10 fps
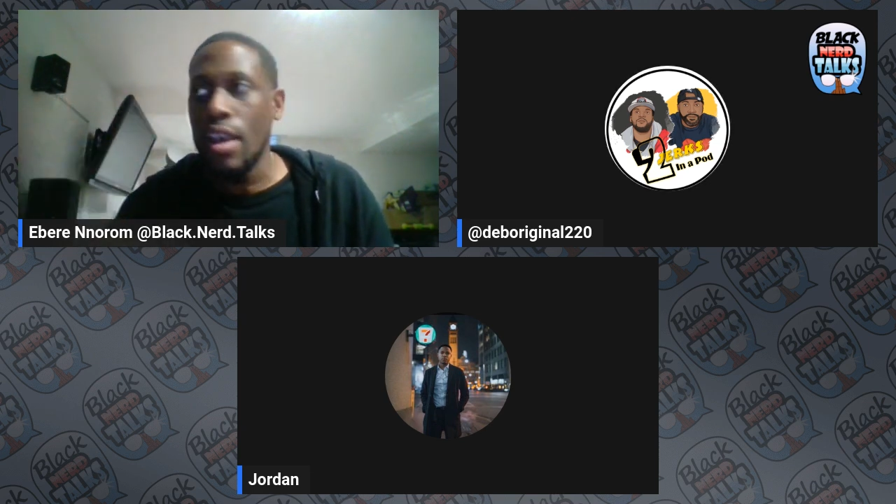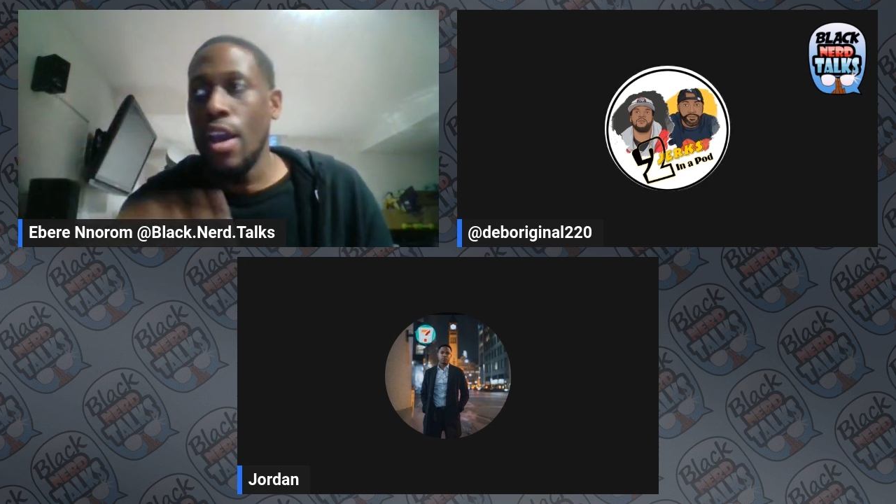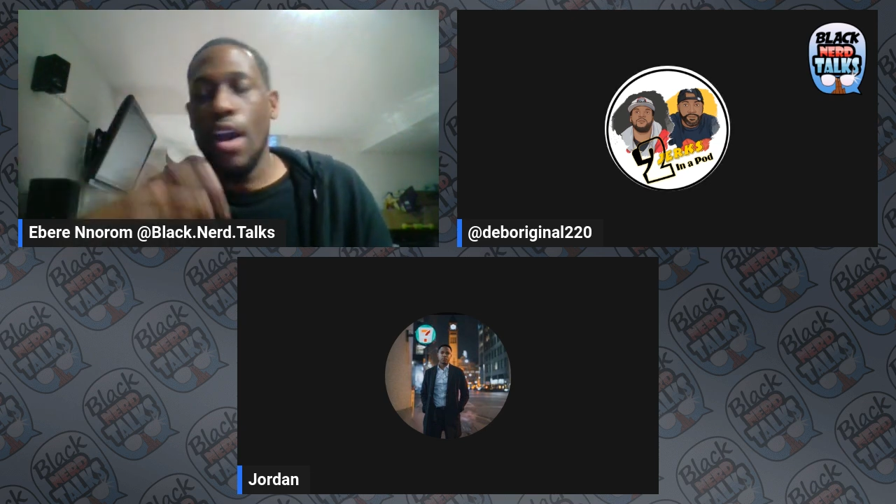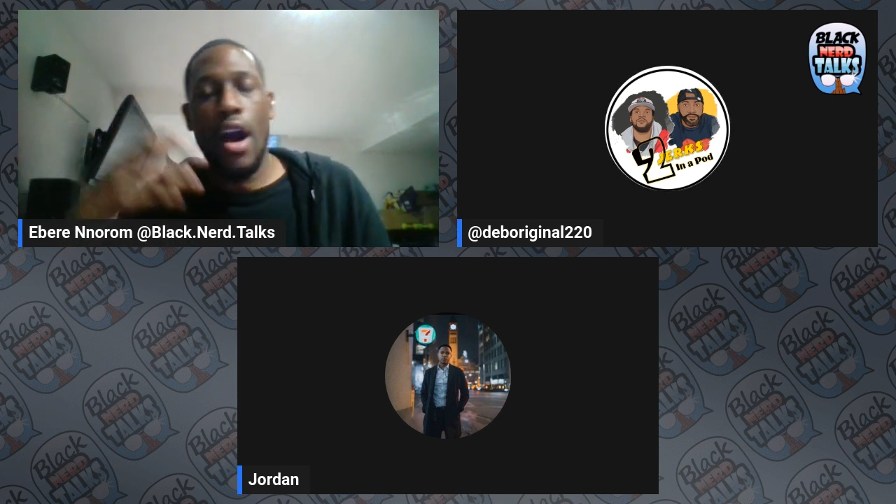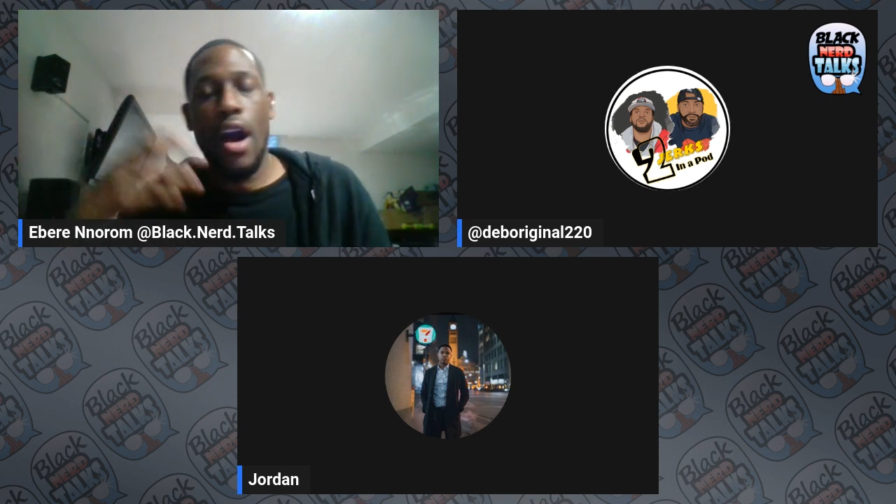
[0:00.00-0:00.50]

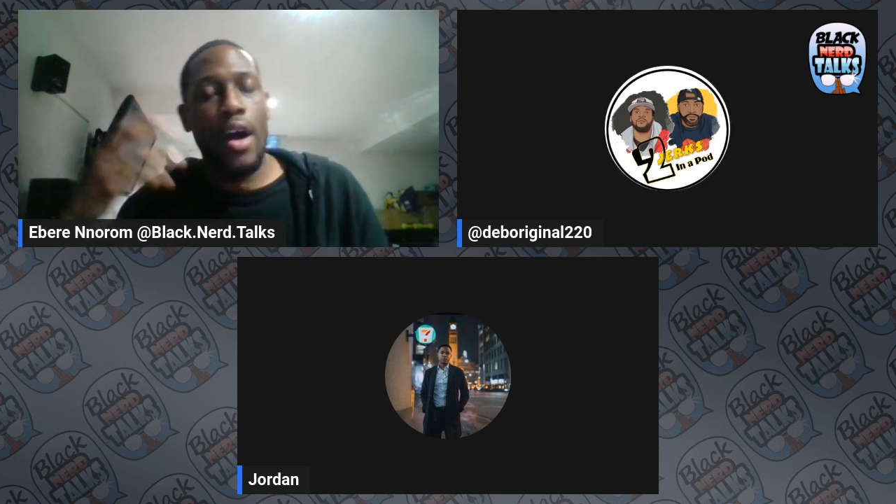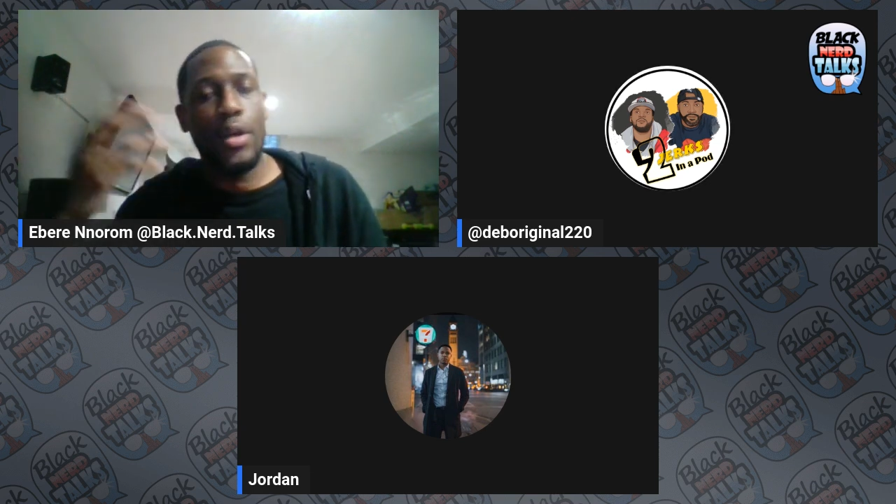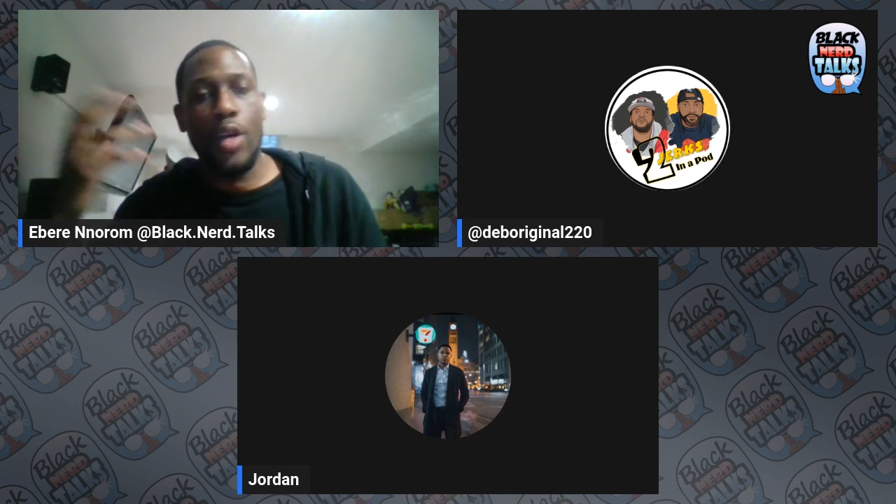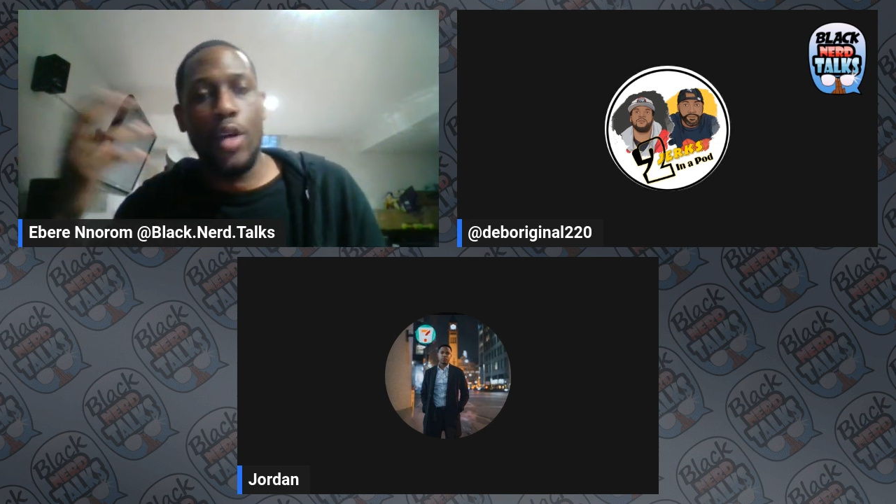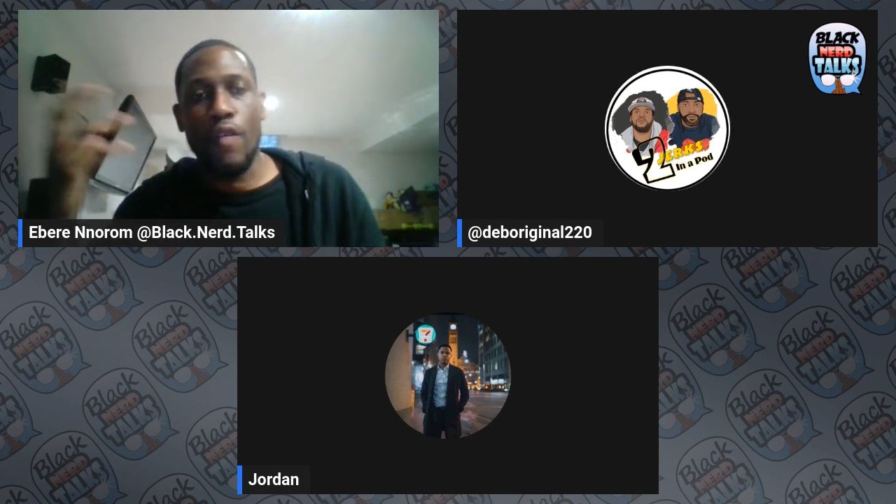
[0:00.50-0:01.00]
You
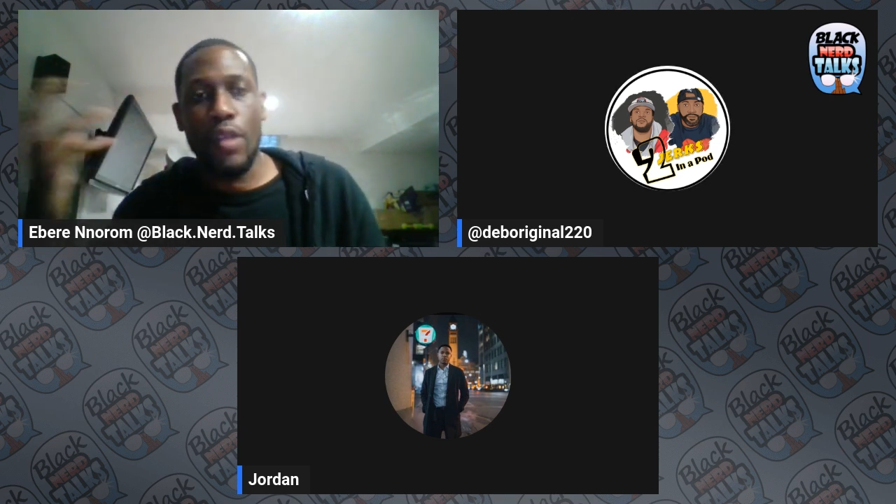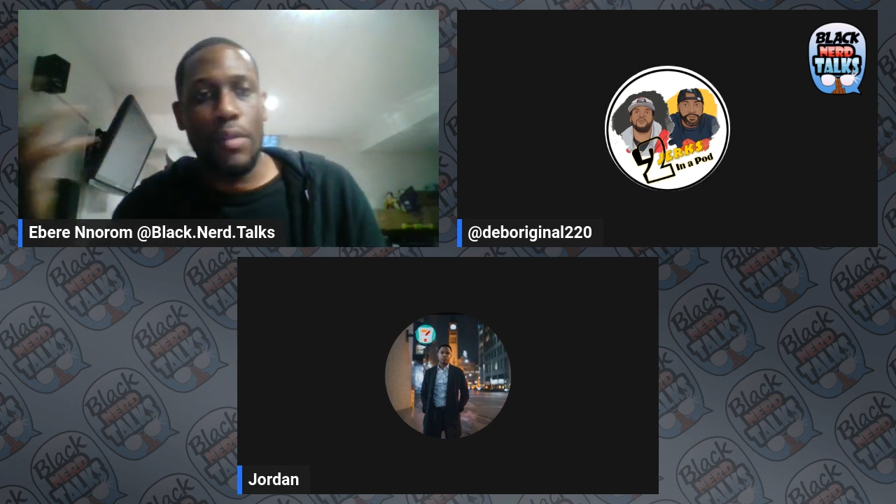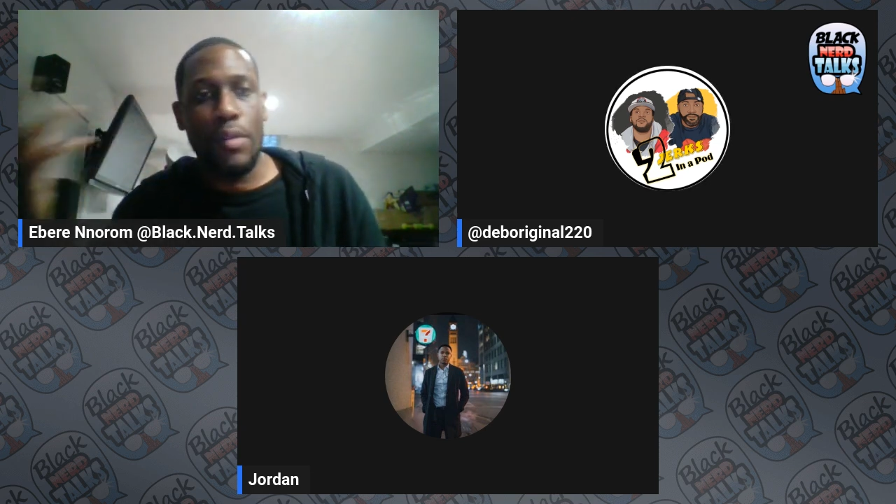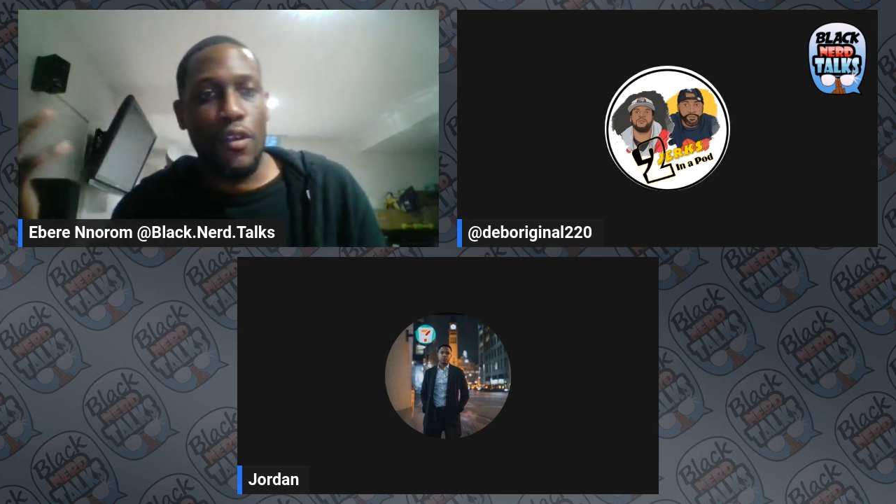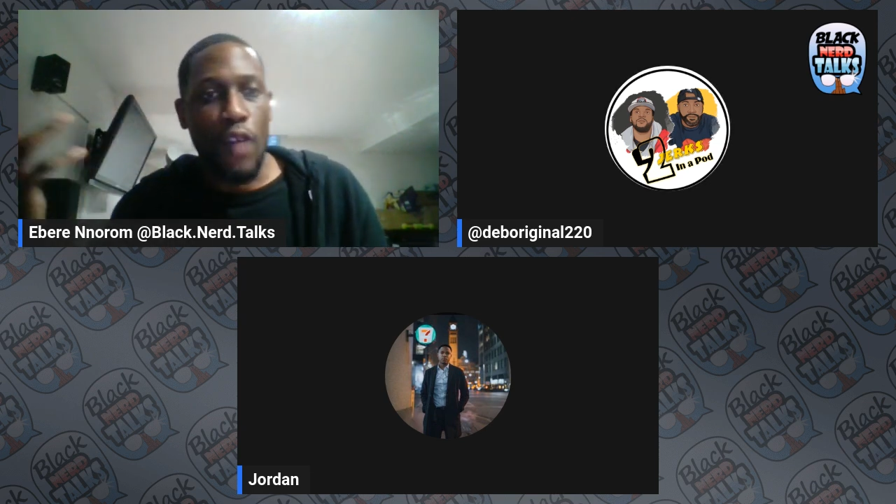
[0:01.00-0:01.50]
have really
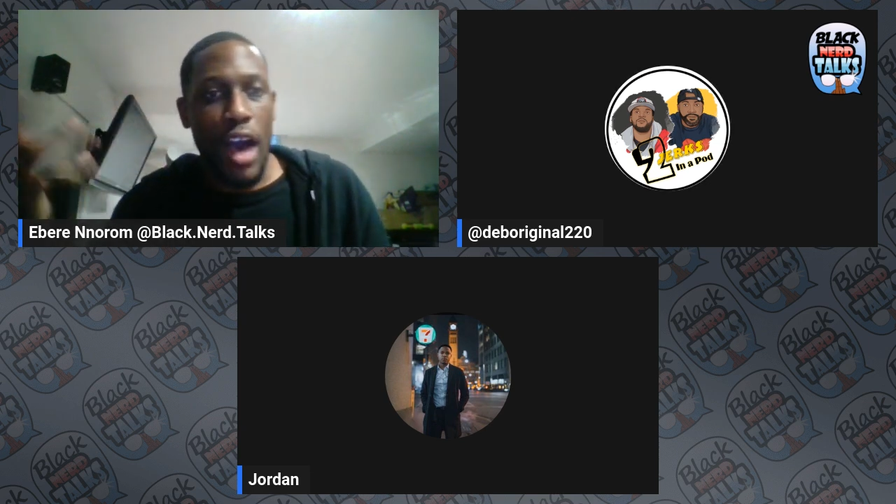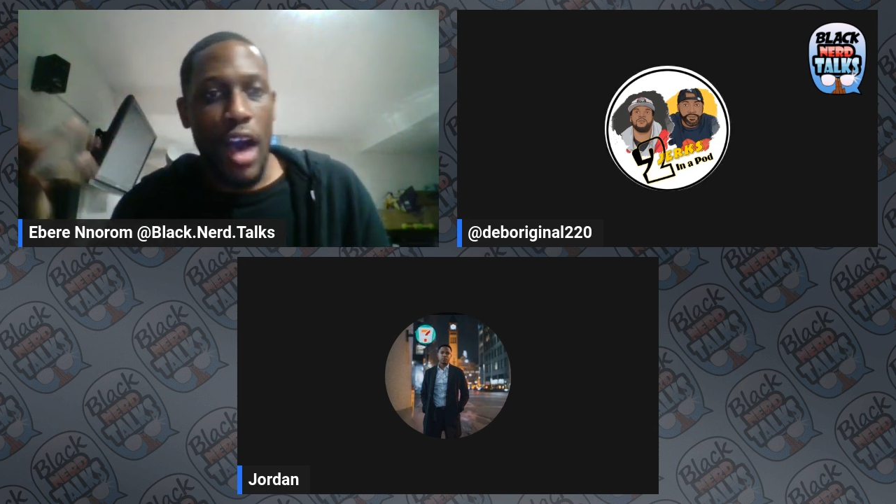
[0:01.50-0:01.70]
beautiful eyes.